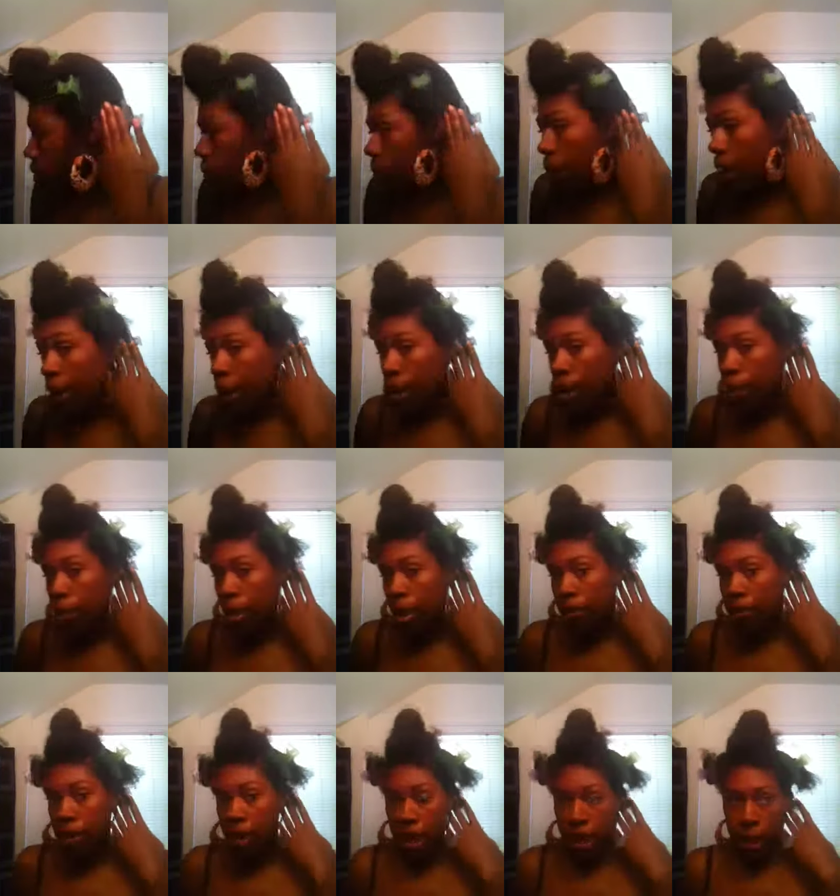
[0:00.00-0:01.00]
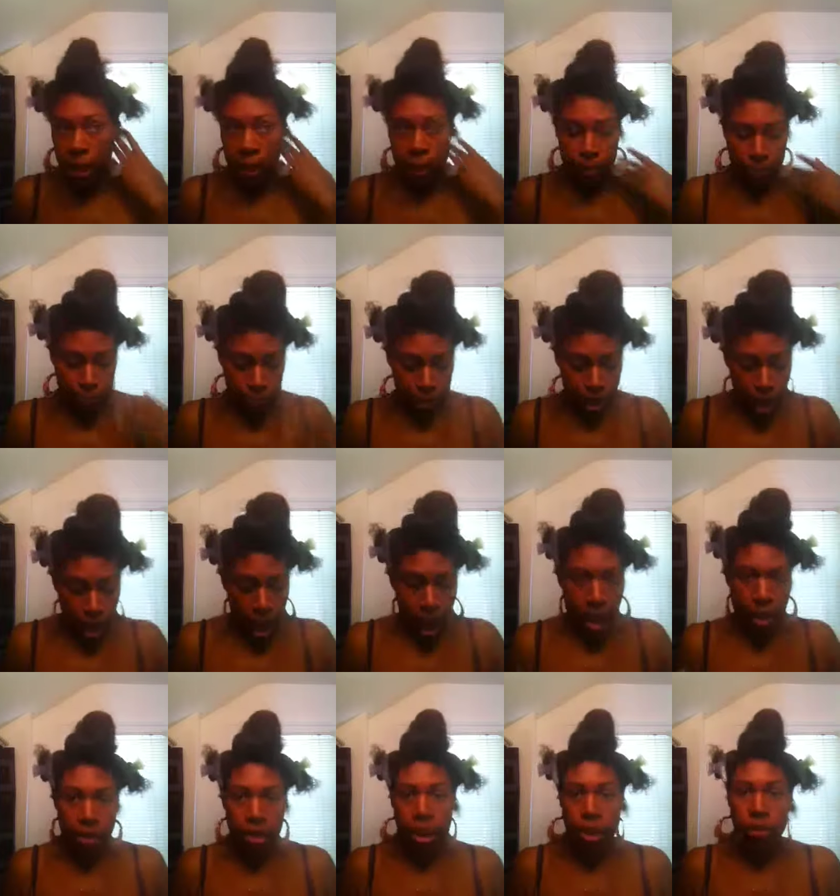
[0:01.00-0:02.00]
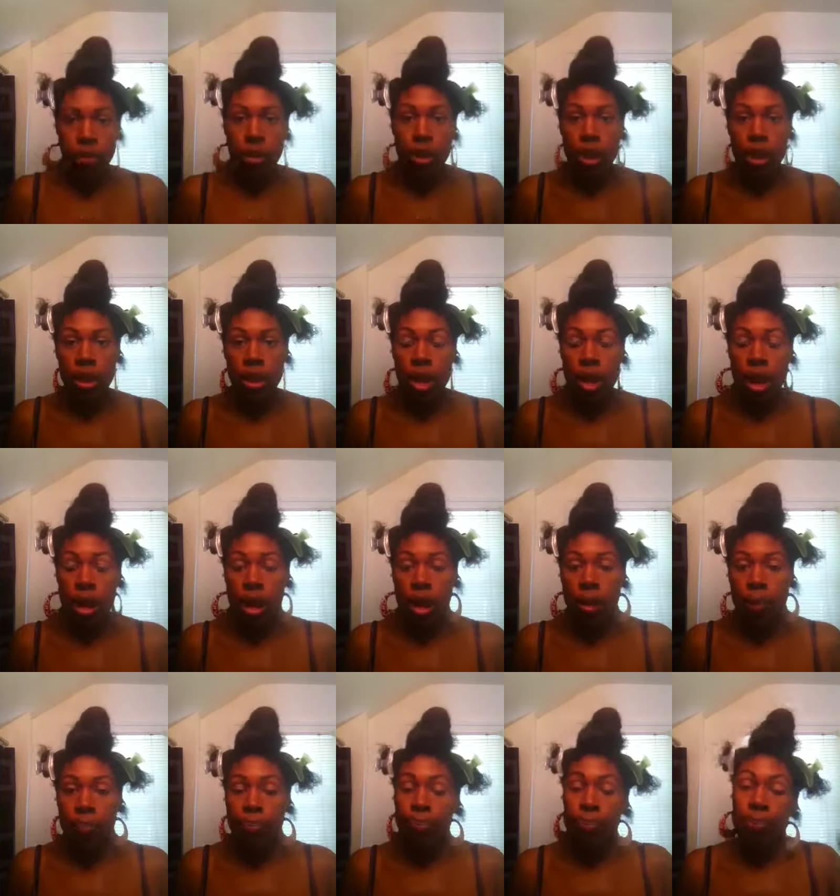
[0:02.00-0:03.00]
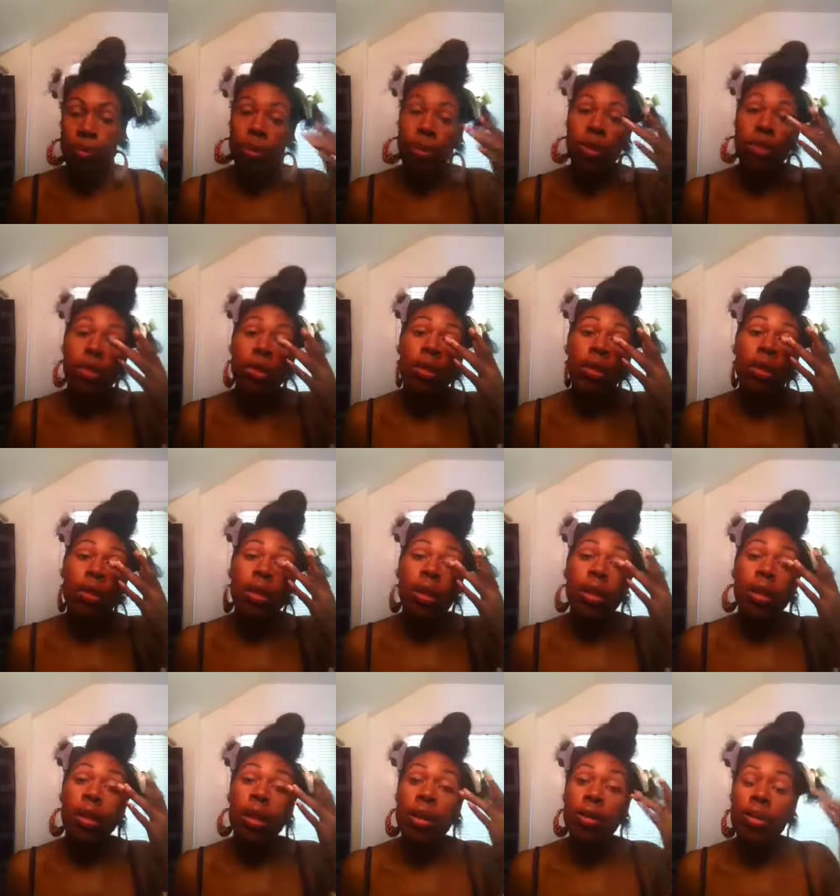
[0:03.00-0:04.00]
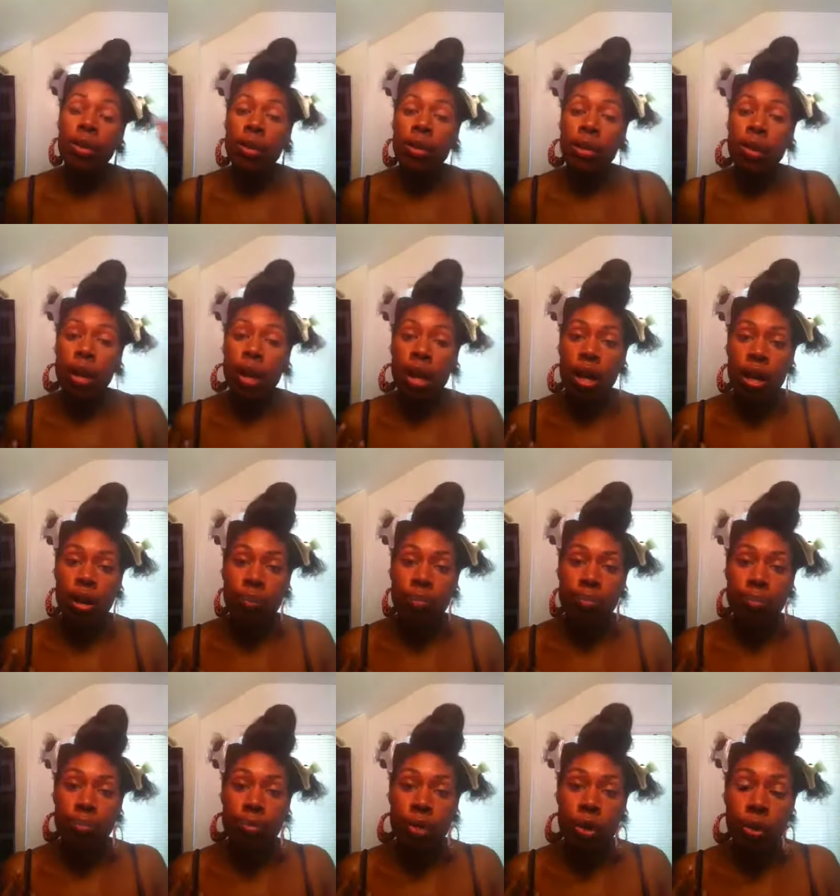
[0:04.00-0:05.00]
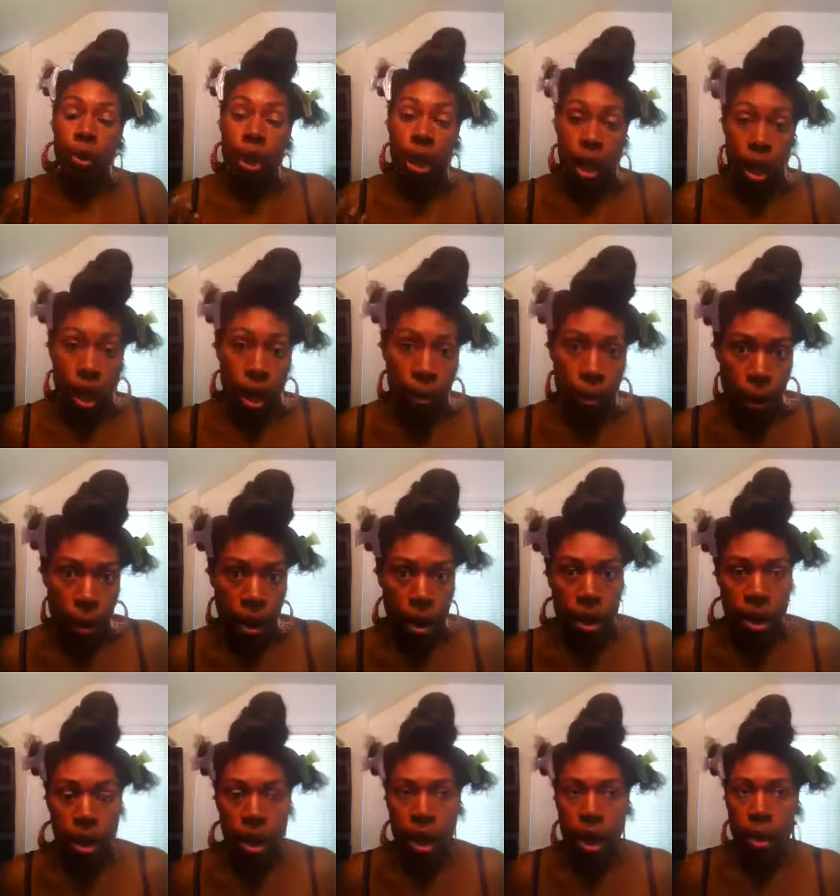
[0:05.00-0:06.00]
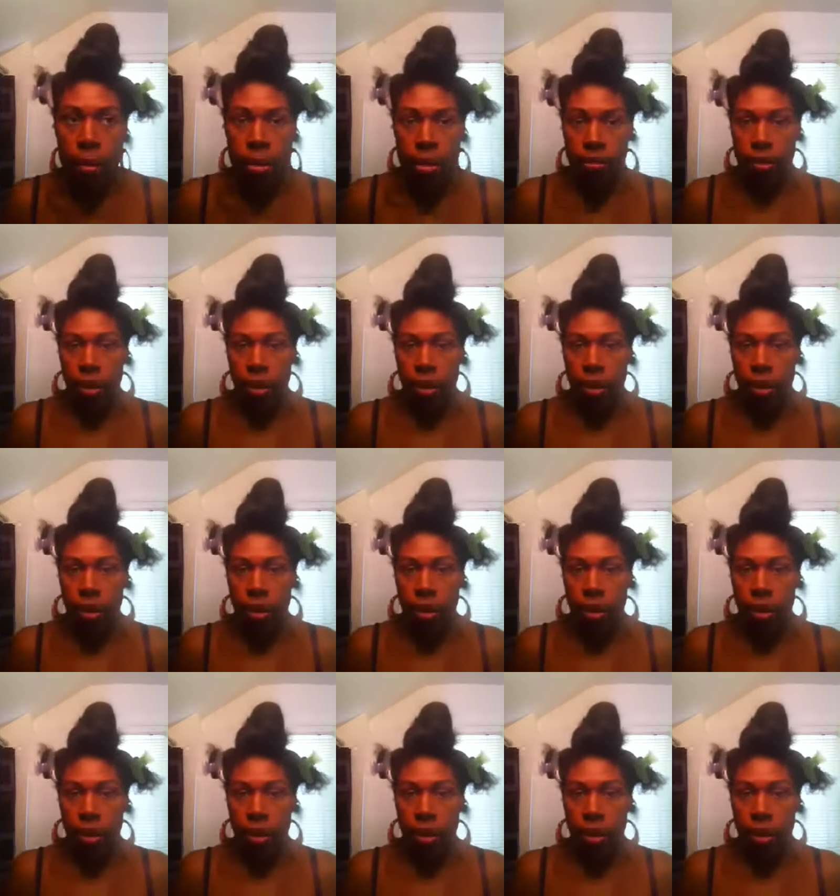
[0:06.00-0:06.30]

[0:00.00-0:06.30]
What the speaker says: right above the ear. And then with another, you'll need a hair product as